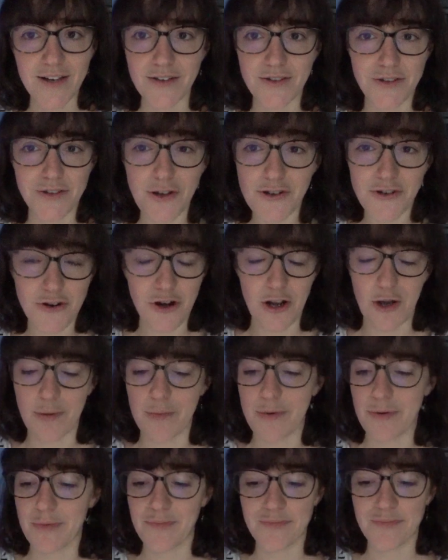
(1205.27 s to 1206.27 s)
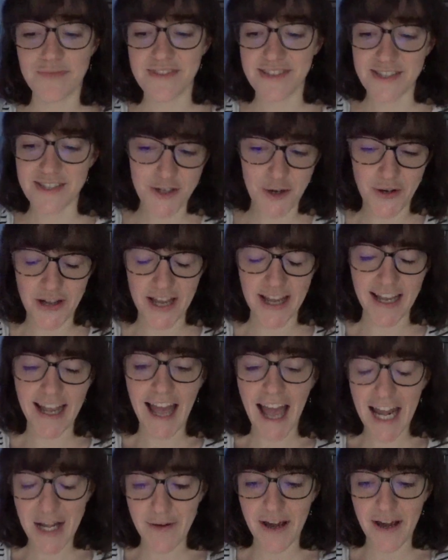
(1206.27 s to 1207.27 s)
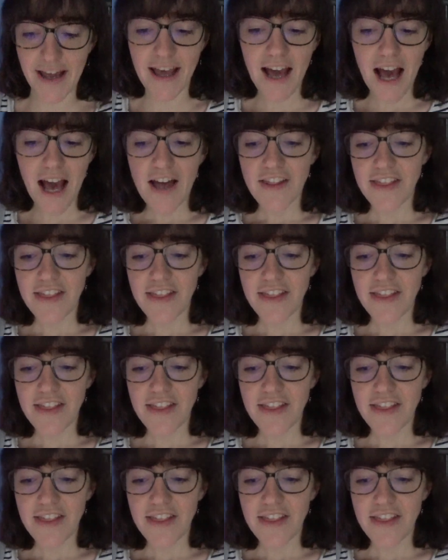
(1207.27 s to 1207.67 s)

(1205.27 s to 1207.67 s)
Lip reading: No Trollope. Shocking. Anyway,